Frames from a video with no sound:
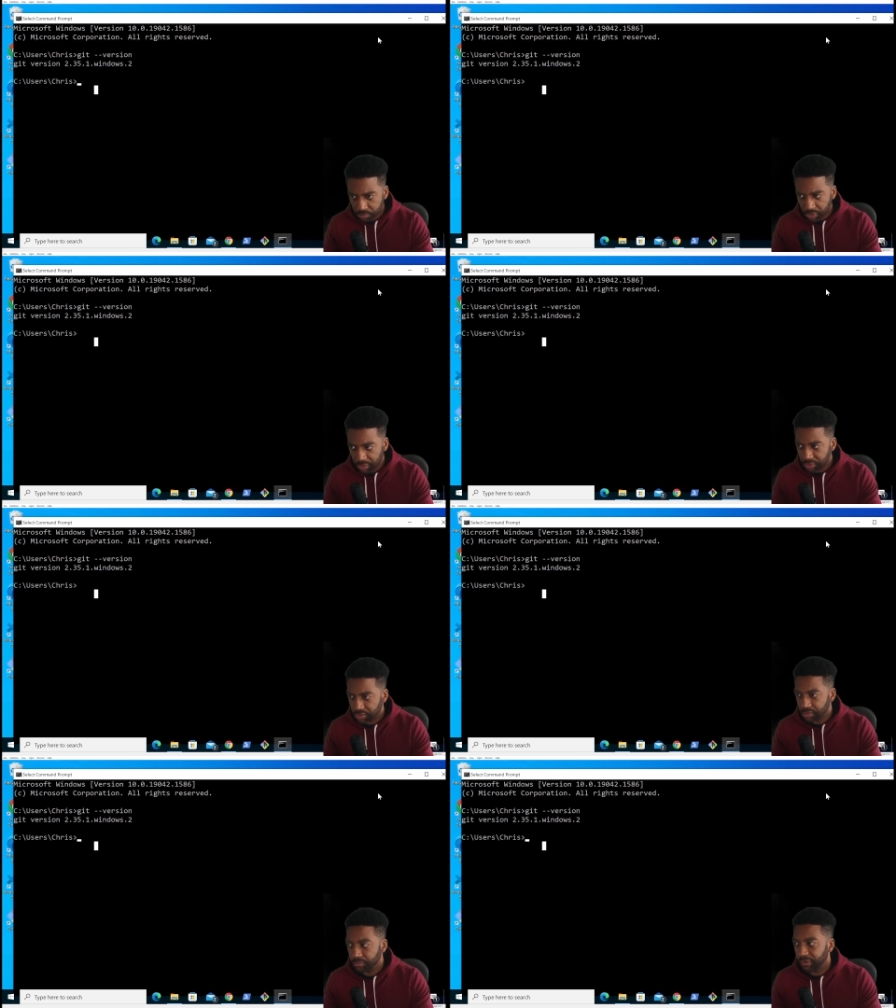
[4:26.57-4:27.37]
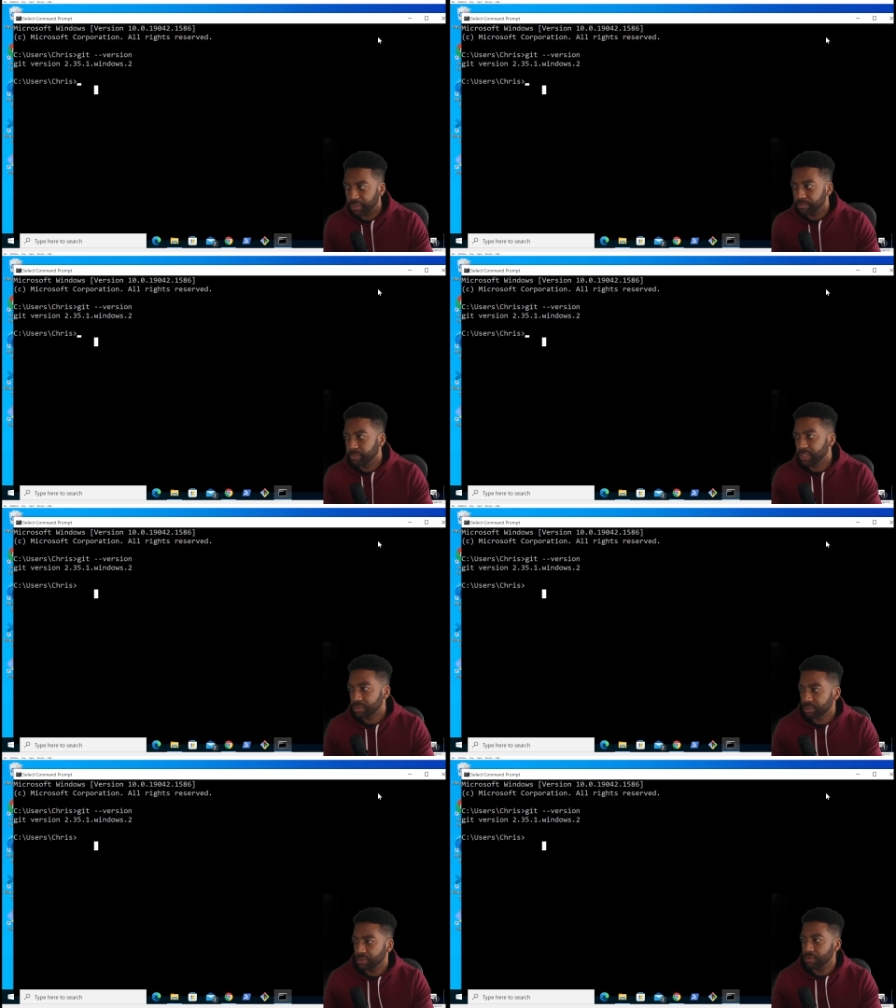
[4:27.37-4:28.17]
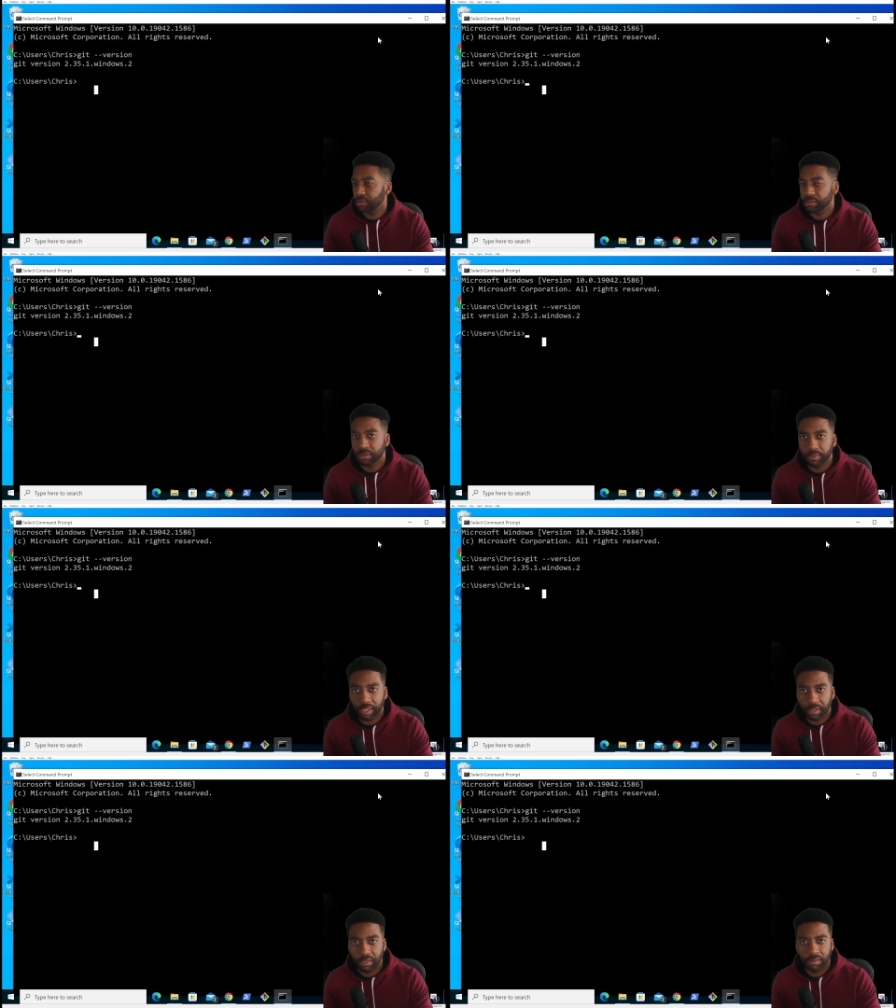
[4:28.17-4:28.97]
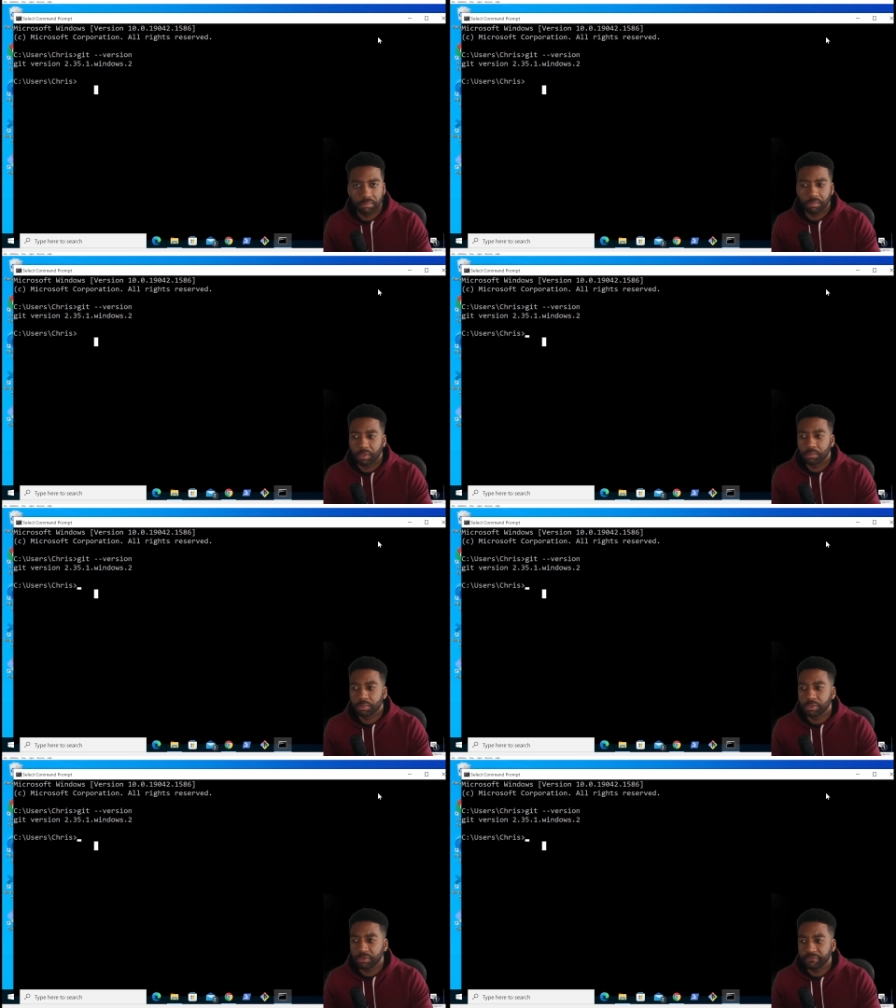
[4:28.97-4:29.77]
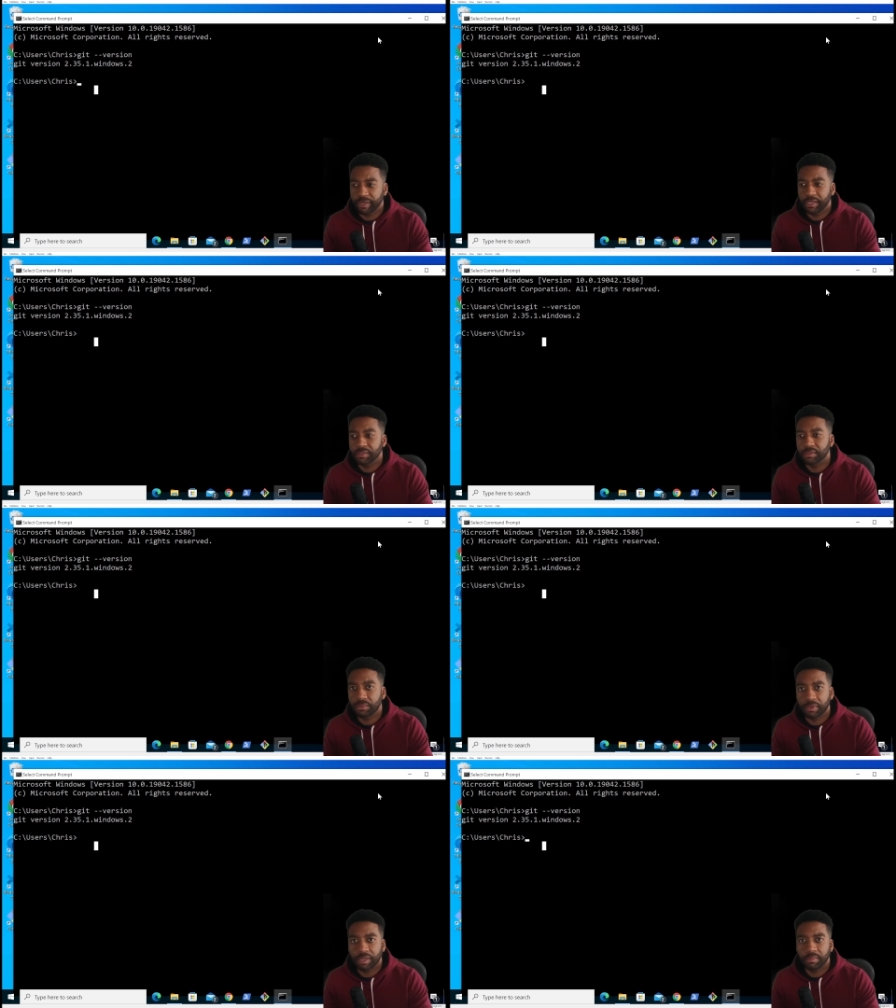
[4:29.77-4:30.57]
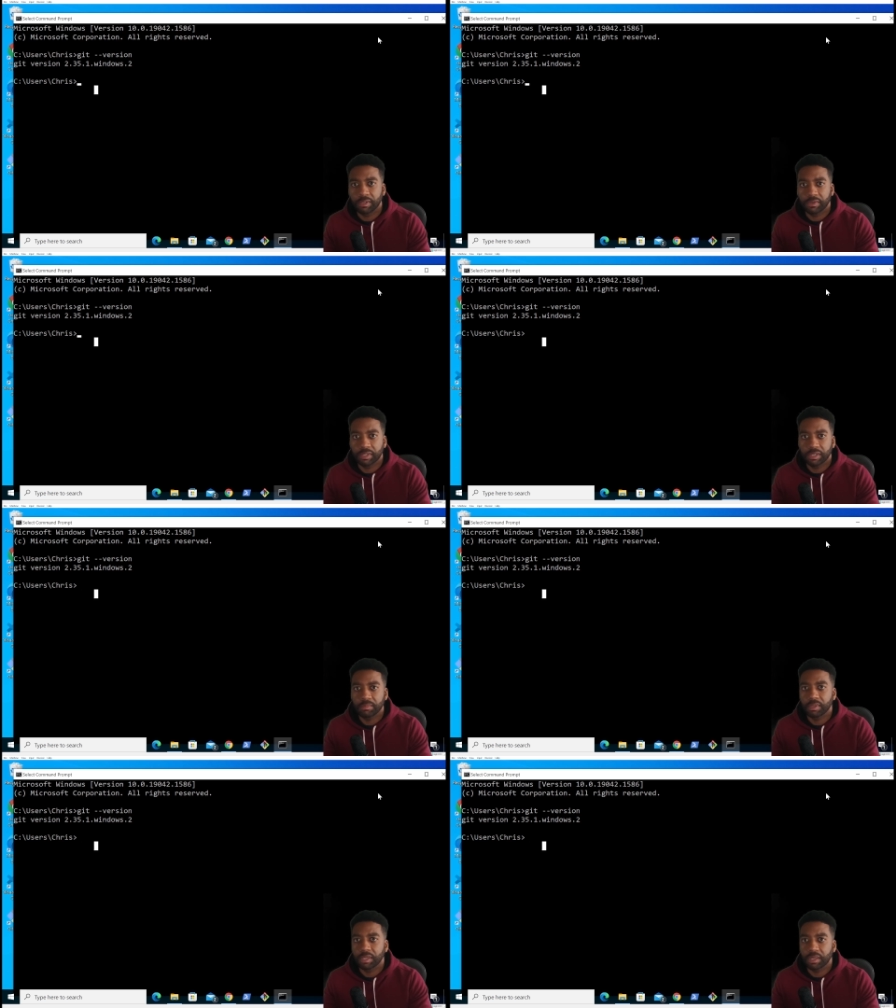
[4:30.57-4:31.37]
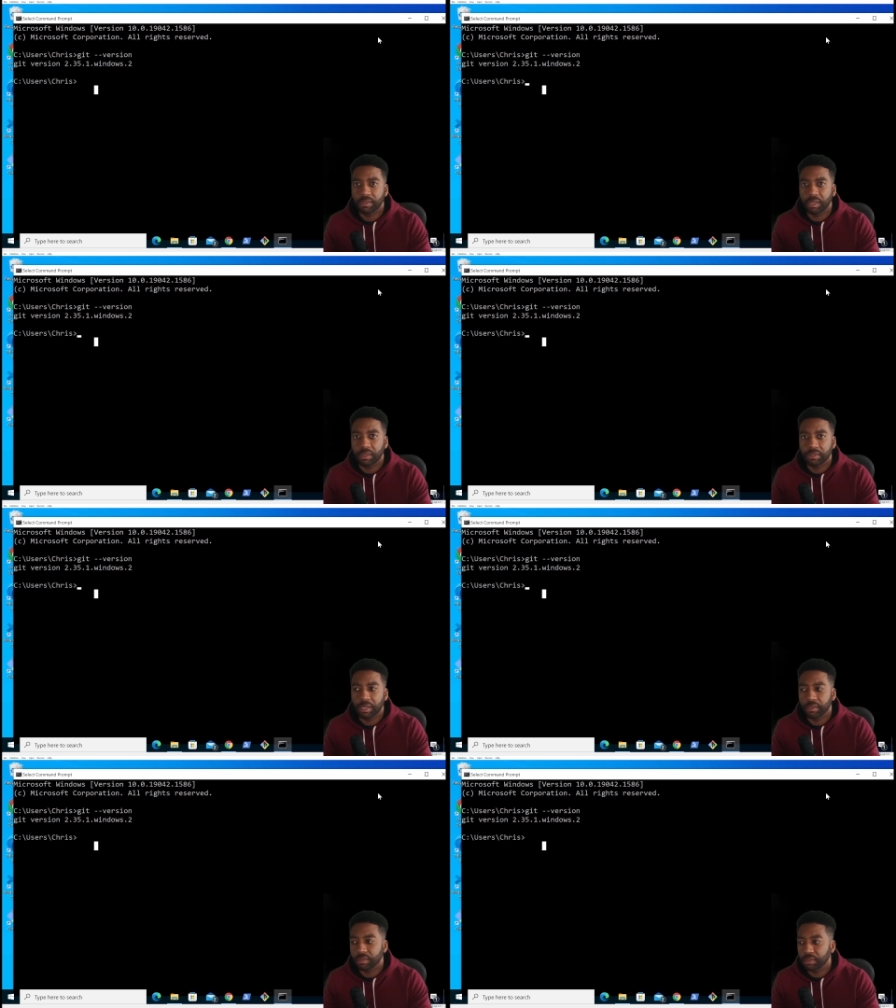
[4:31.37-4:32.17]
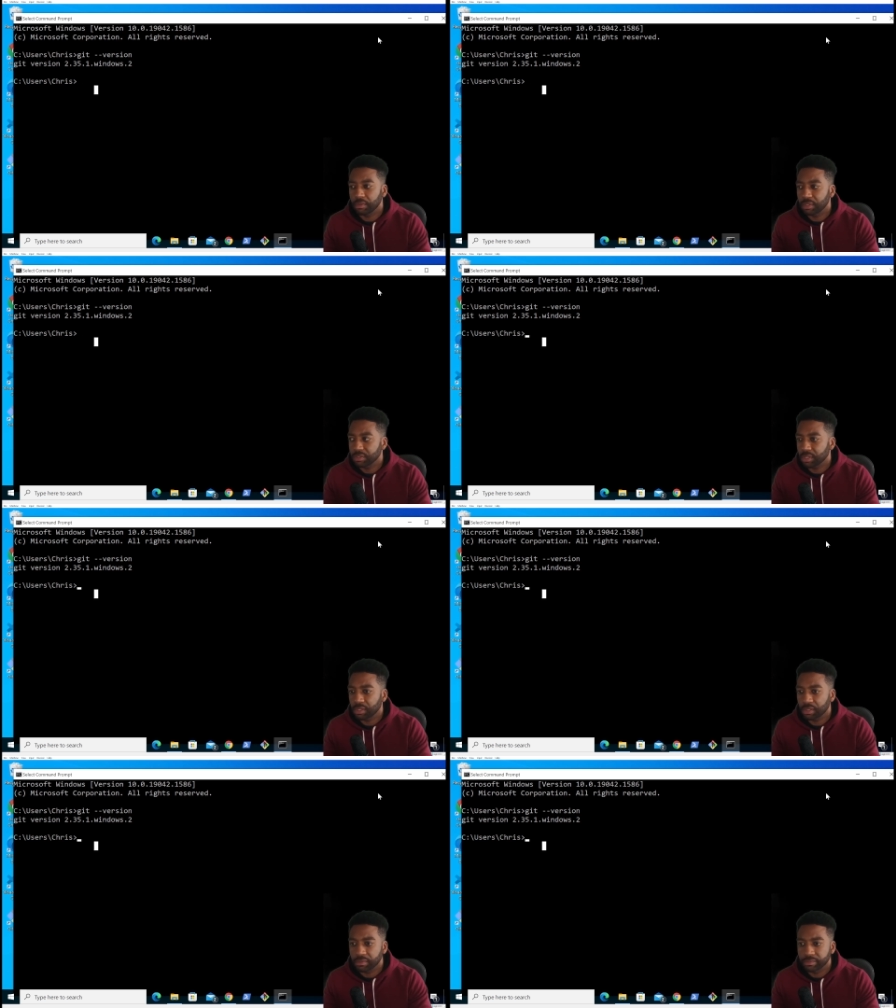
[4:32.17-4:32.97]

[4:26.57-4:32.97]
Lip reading: And this is just a very basic tutorial, so we're not going to go too advanced on what I'm doing here, but I'll talk you through it as I go.